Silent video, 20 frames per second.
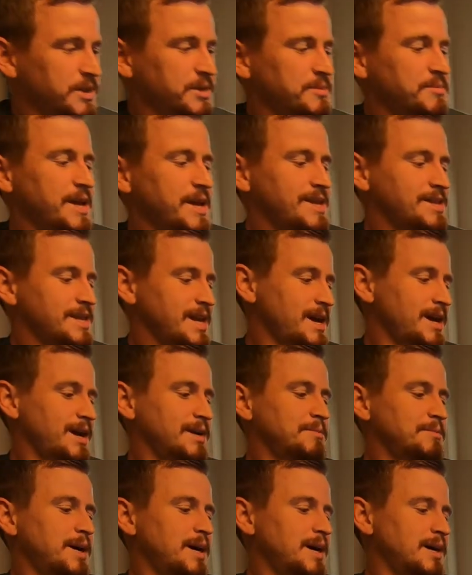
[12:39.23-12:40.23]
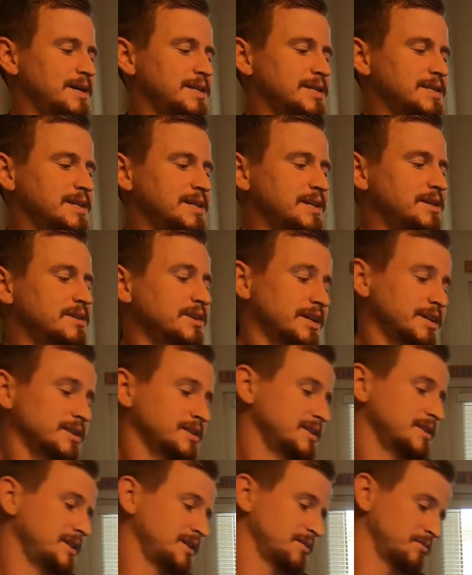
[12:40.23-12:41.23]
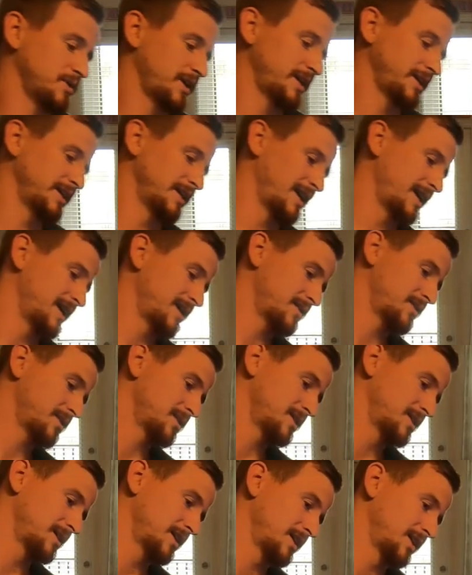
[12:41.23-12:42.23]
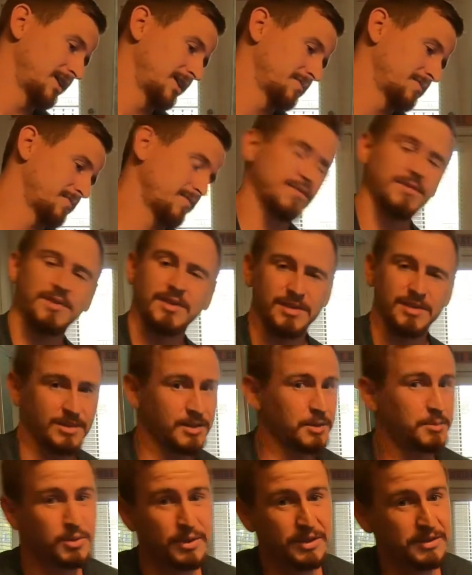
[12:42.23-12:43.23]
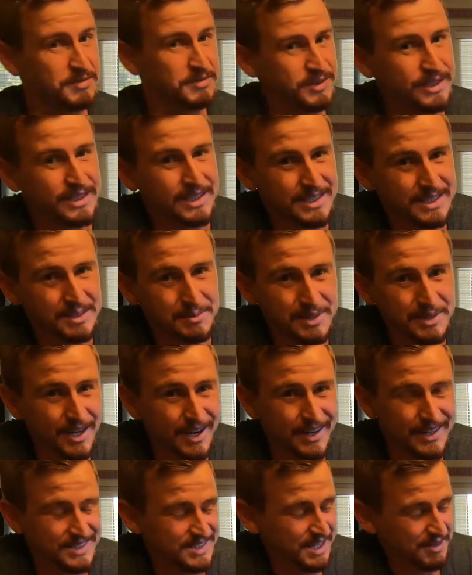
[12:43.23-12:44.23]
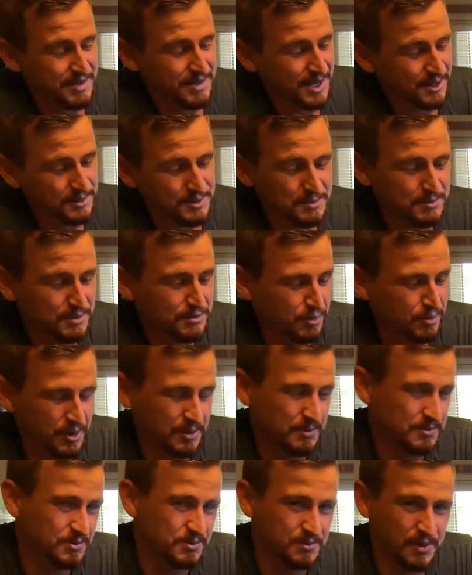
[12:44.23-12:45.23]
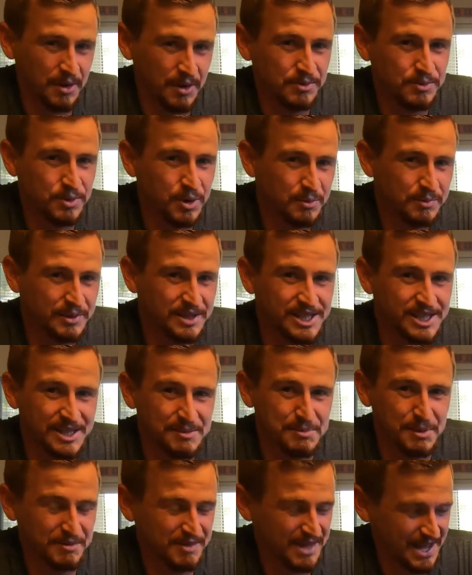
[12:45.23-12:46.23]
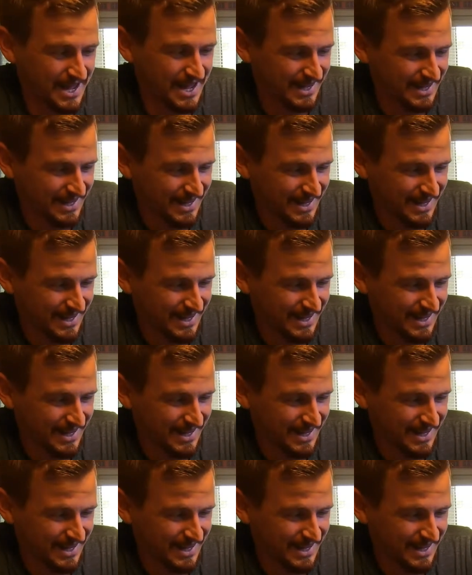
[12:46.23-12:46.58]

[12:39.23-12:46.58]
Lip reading: They mainly hide behind here. I can see them right now. They're pretty freaky, to be honest. I've held them before. I'll throw up a clip of that.